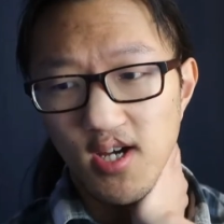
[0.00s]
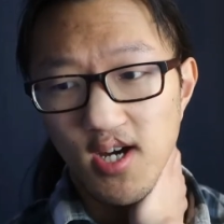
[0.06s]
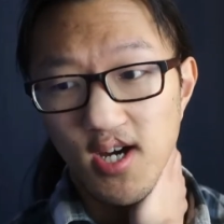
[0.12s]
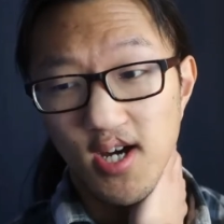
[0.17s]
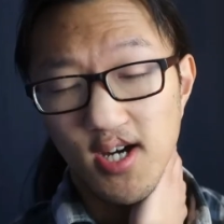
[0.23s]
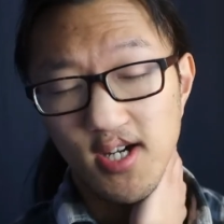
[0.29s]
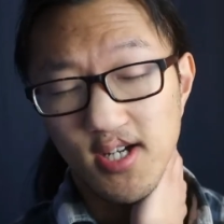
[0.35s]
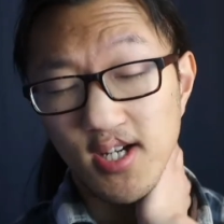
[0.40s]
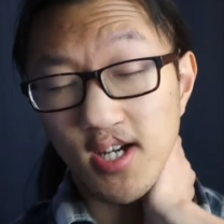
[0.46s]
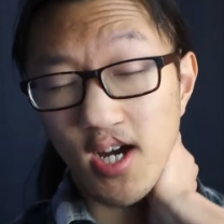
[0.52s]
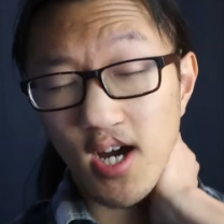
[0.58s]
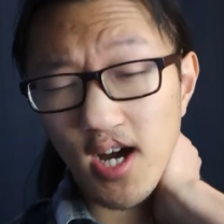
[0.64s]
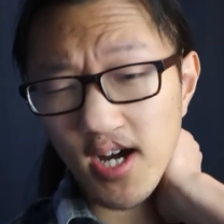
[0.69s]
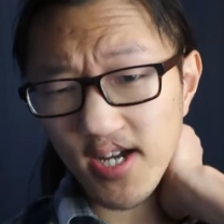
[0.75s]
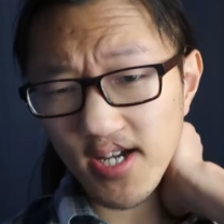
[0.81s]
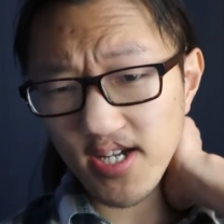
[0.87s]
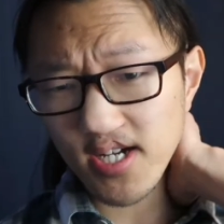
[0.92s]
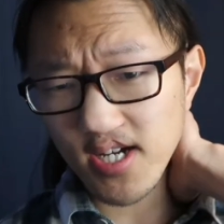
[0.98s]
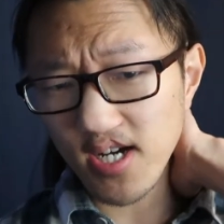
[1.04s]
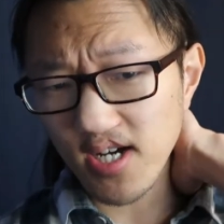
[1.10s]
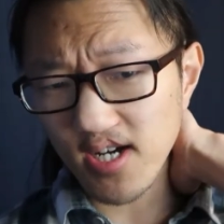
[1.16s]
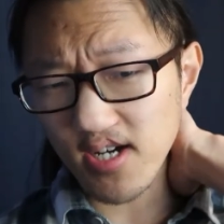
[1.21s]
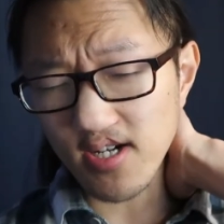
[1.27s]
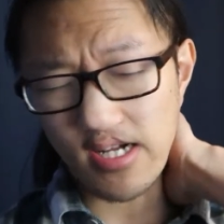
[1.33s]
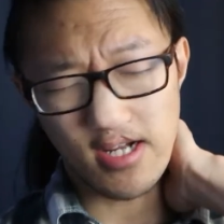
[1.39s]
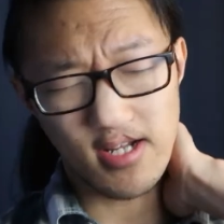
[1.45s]

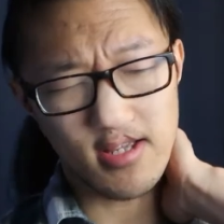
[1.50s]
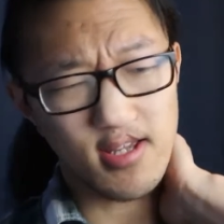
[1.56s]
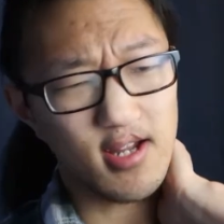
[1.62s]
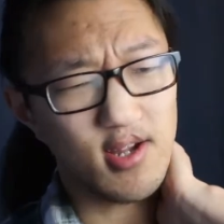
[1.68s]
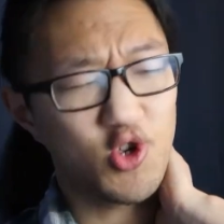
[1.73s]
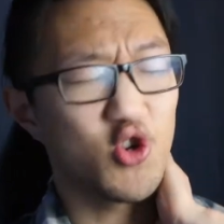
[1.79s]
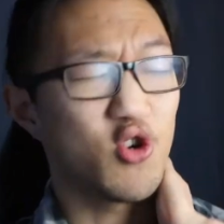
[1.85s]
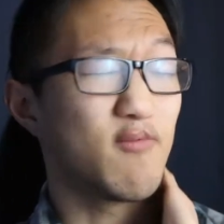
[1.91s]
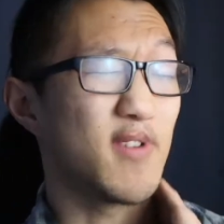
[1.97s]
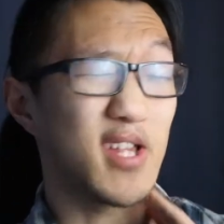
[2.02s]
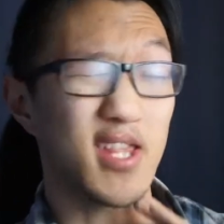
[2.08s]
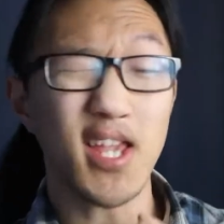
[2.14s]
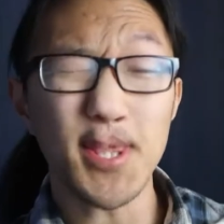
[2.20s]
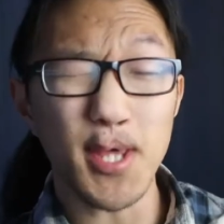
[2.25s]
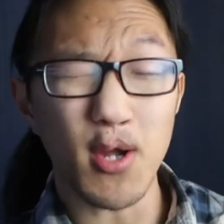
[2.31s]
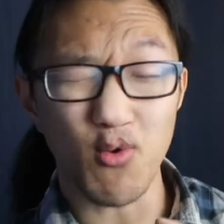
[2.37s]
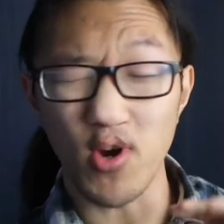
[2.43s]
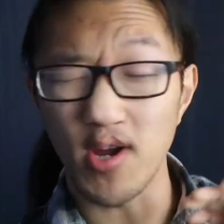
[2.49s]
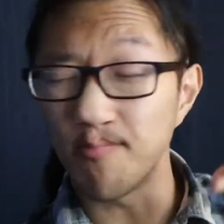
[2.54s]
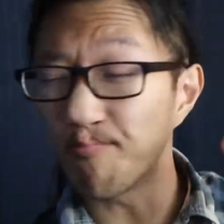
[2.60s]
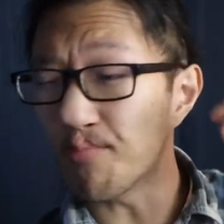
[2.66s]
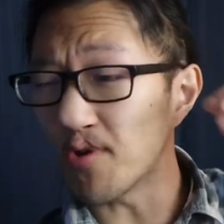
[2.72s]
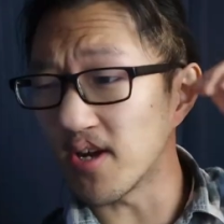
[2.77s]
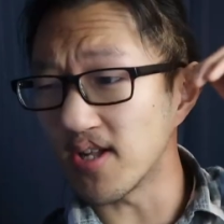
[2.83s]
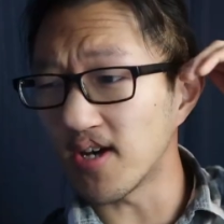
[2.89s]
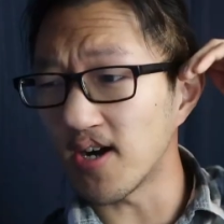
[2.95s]
guy, not sure if I said that right,
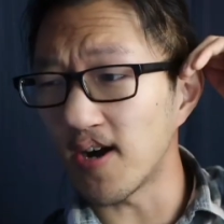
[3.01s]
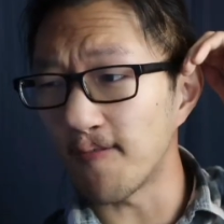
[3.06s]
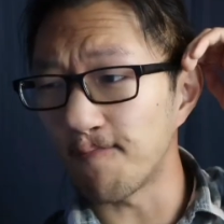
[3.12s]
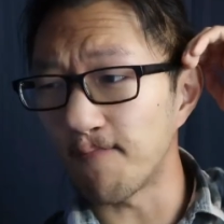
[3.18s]
but,